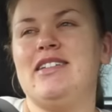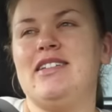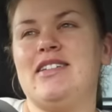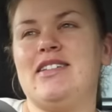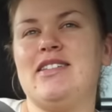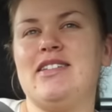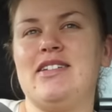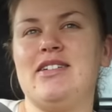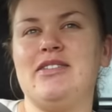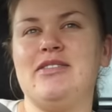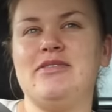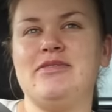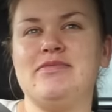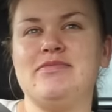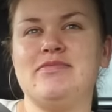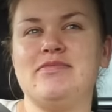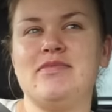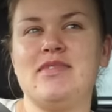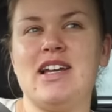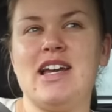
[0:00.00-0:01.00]
So
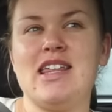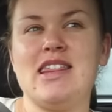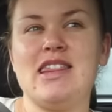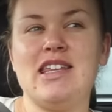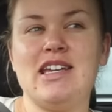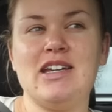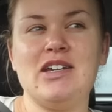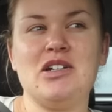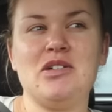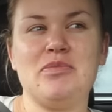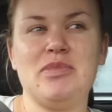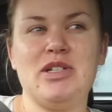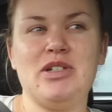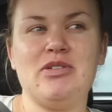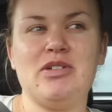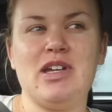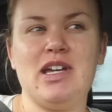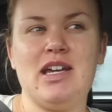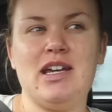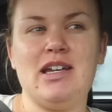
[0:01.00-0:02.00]
I think it'll be
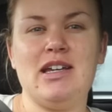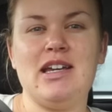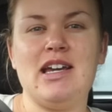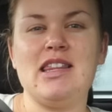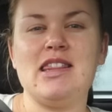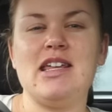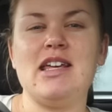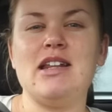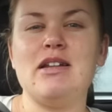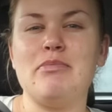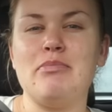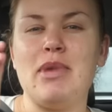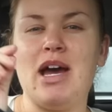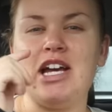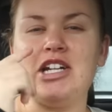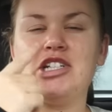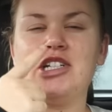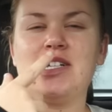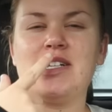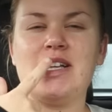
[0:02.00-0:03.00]
okay. And then
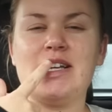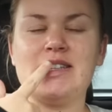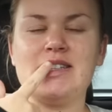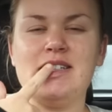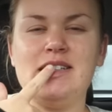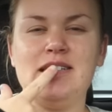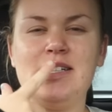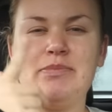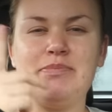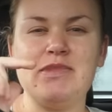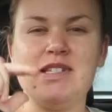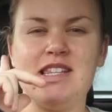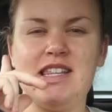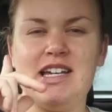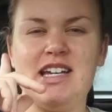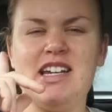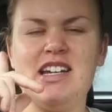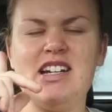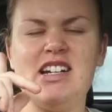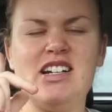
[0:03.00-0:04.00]
matching like the lip to the
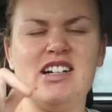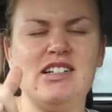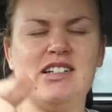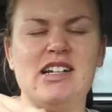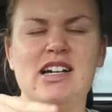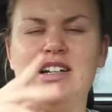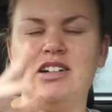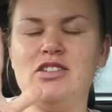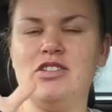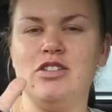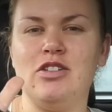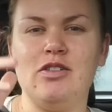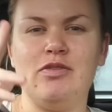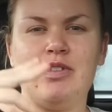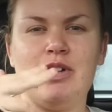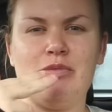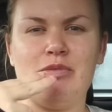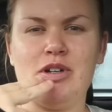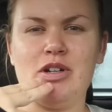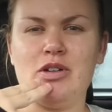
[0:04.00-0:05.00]
hair, and I don't know if
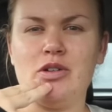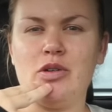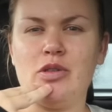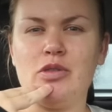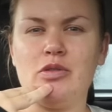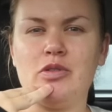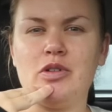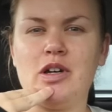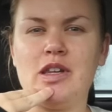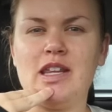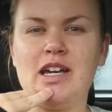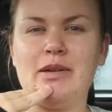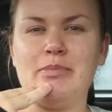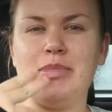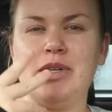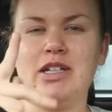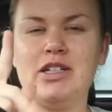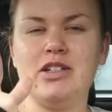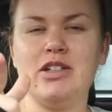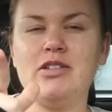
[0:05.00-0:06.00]
I'm gonna go through all that,
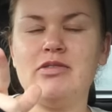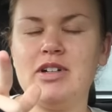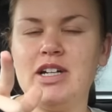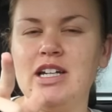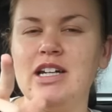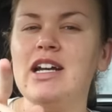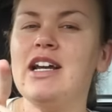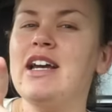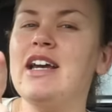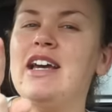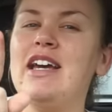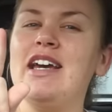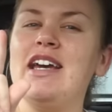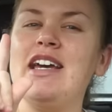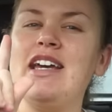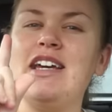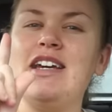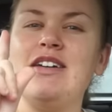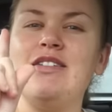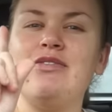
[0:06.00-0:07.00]
but you know what,
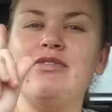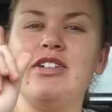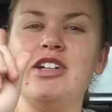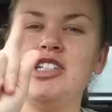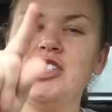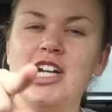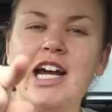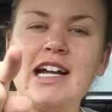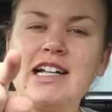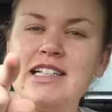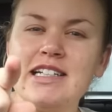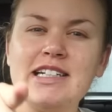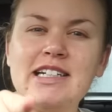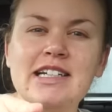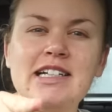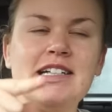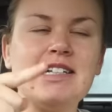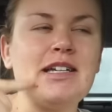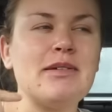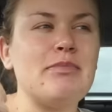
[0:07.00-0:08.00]
if Jaclyn
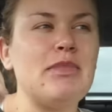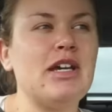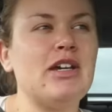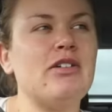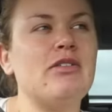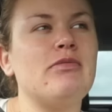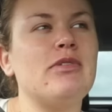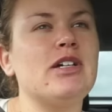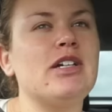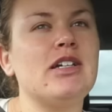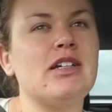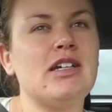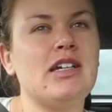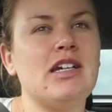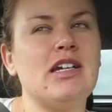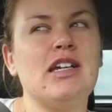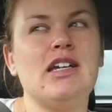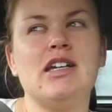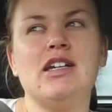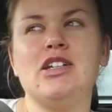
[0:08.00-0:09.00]
Hill can make it work
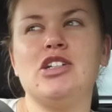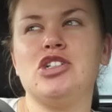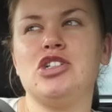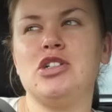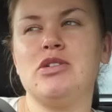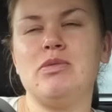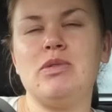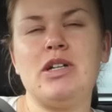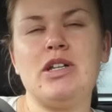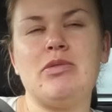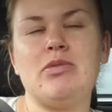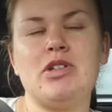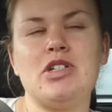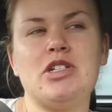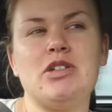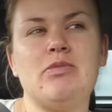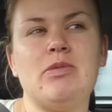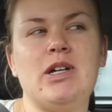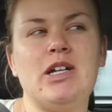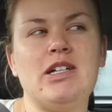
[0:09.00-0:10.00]
and she wears what
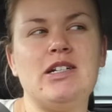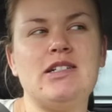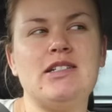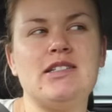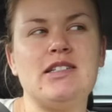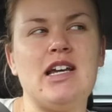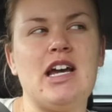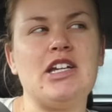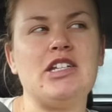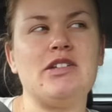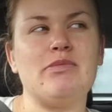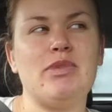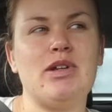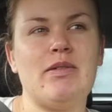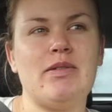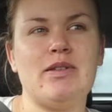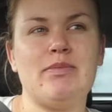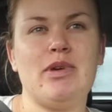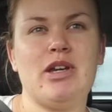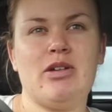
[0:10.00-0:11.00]
she wears, I should be
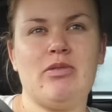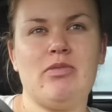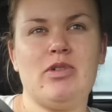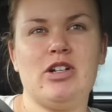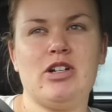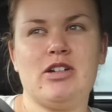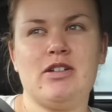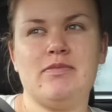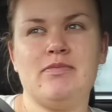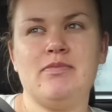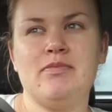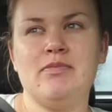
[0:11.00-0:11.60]
able to make it work.